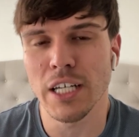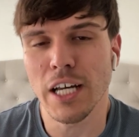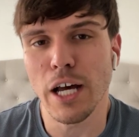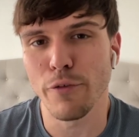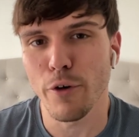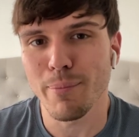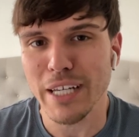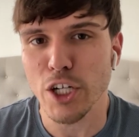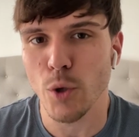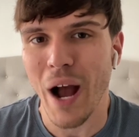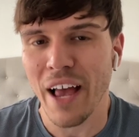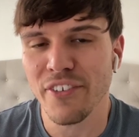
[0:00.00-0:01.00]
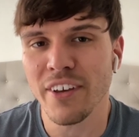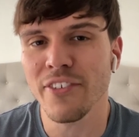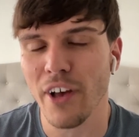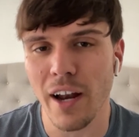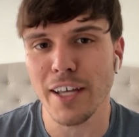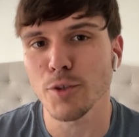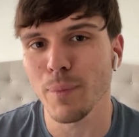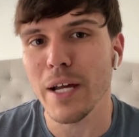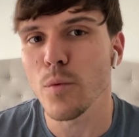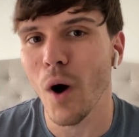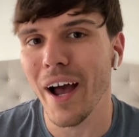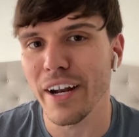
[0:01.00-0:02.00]
of amino acids. I'll explain
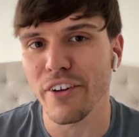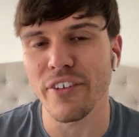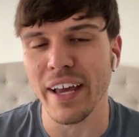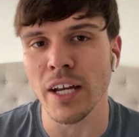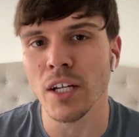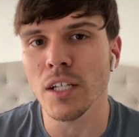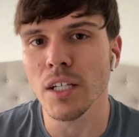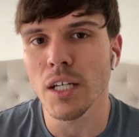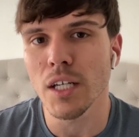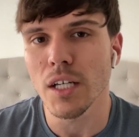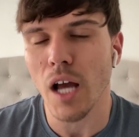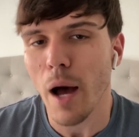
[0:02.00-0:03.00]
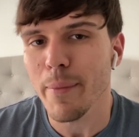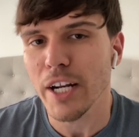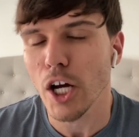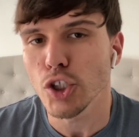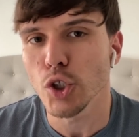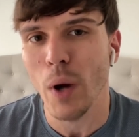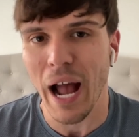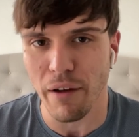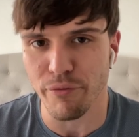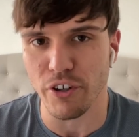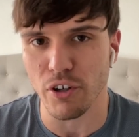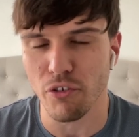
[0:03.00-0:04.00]
why in a second. I mean, I do have
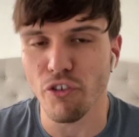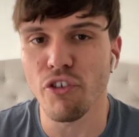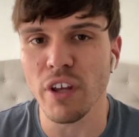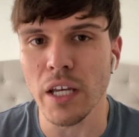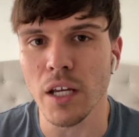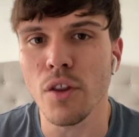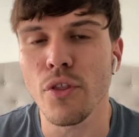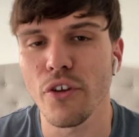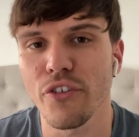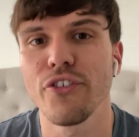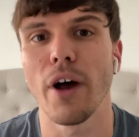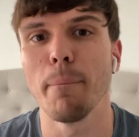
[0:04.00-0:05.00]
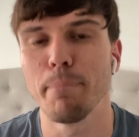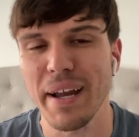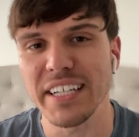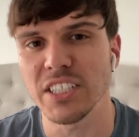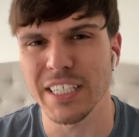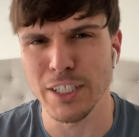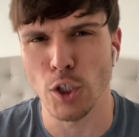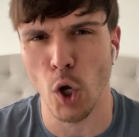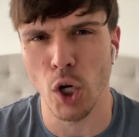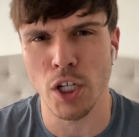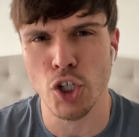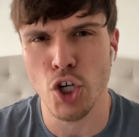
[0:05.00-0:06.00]
to concede that some basic
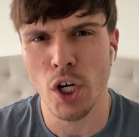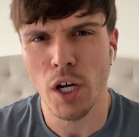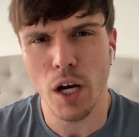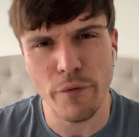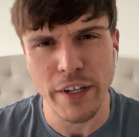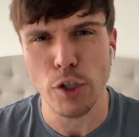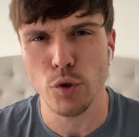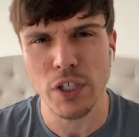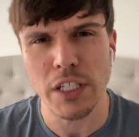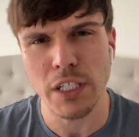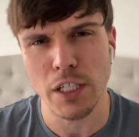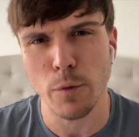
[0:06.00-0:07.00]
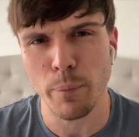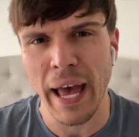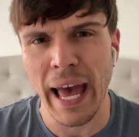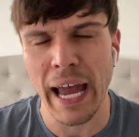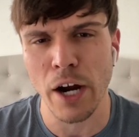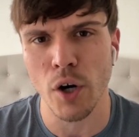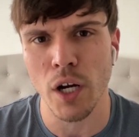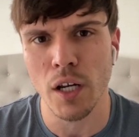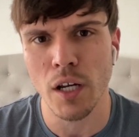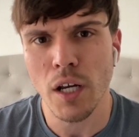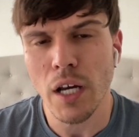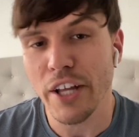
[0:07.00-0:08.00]
knowledge of ingredient pairing
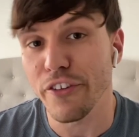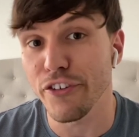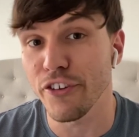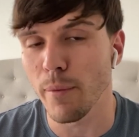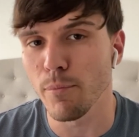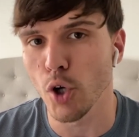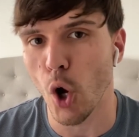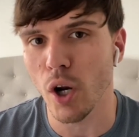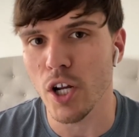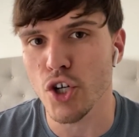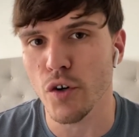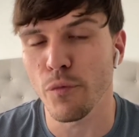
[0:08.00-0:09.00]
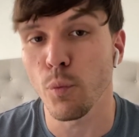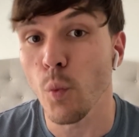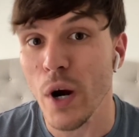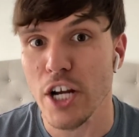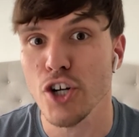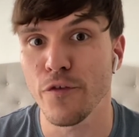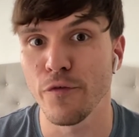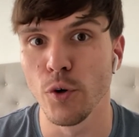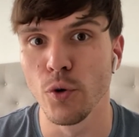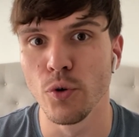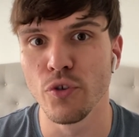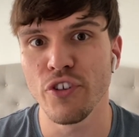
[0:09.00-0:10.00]
and some knowledge of which
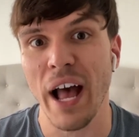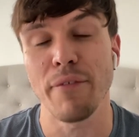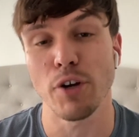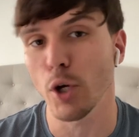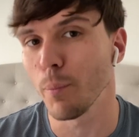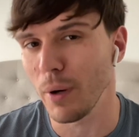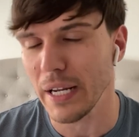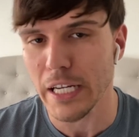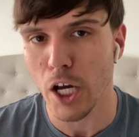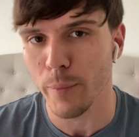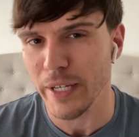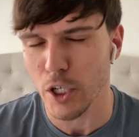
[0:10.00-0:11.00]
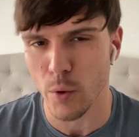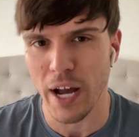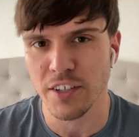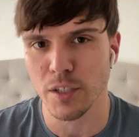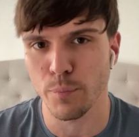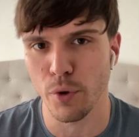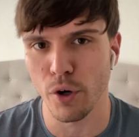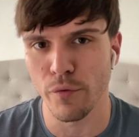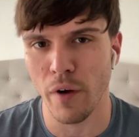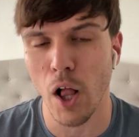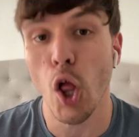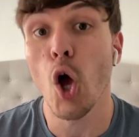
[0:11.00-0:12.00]
foods have a complete amino acid profile